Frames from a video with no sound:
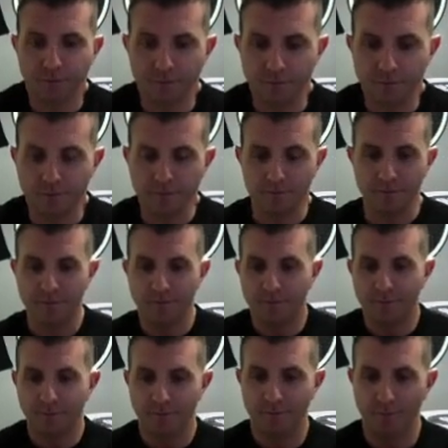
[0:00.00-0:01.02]

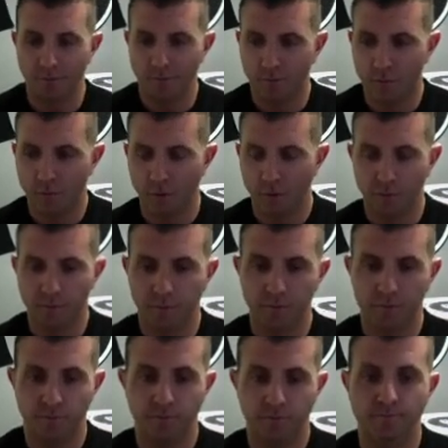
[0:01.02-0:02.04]

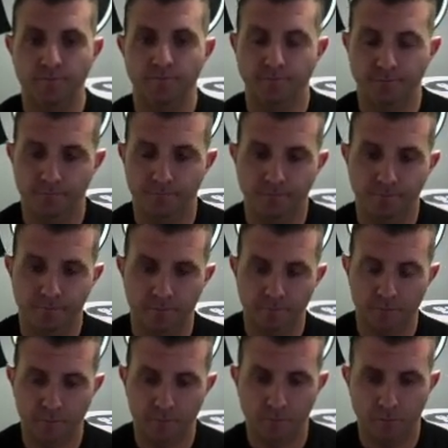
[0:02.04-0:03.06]

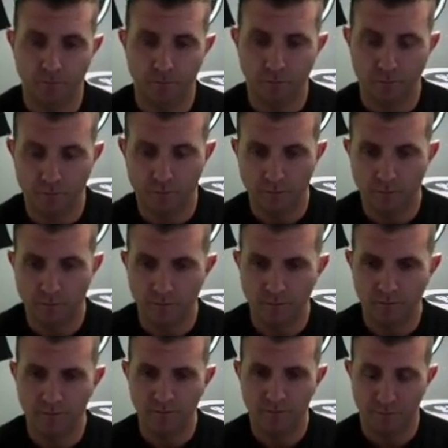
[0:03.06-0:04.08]

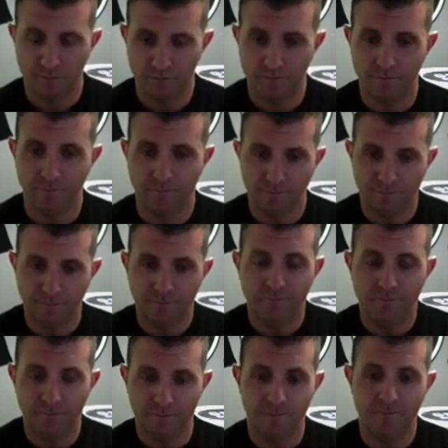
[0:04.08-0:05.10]

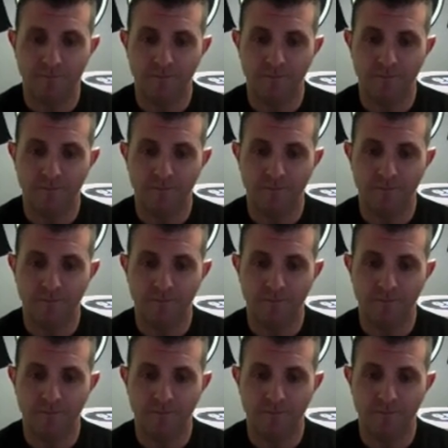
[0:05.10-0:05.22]
This person isn't speaking.